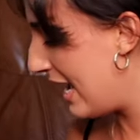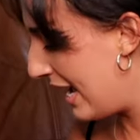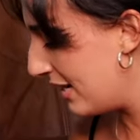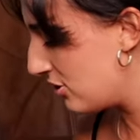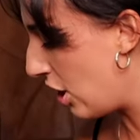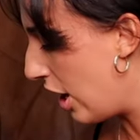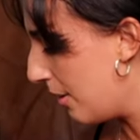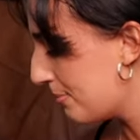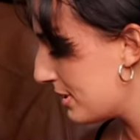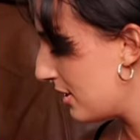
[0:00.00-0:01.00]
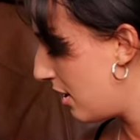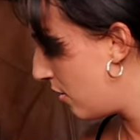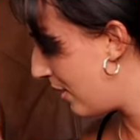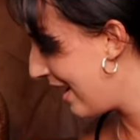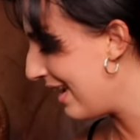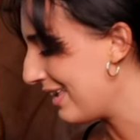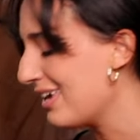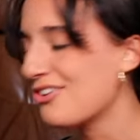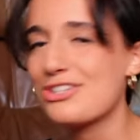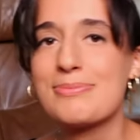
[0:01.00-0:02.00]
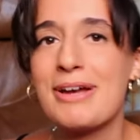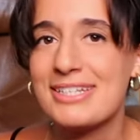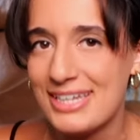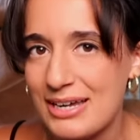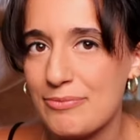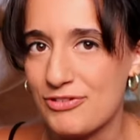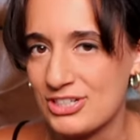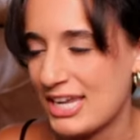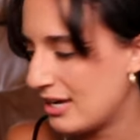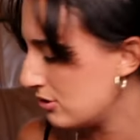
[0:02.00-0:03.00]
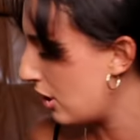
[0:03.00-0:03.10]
tank tops, okay, here's my tip for tank